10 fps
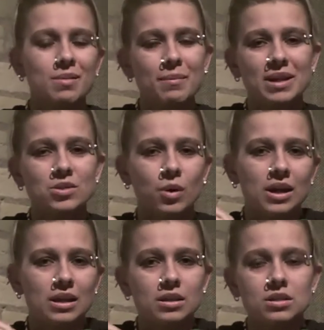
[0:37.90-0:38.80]
I'm in my
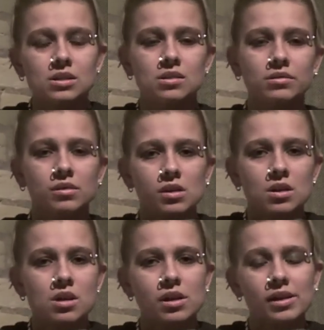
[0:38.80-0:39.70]
20s,
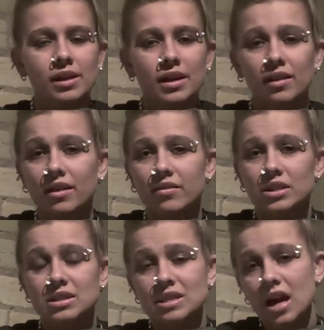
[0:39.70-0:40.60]
and I live
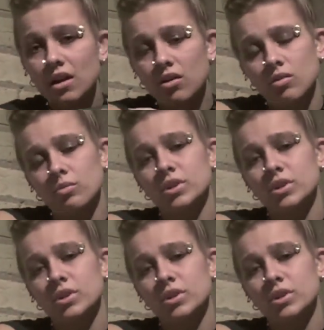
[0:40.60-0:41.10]
in Stockholm,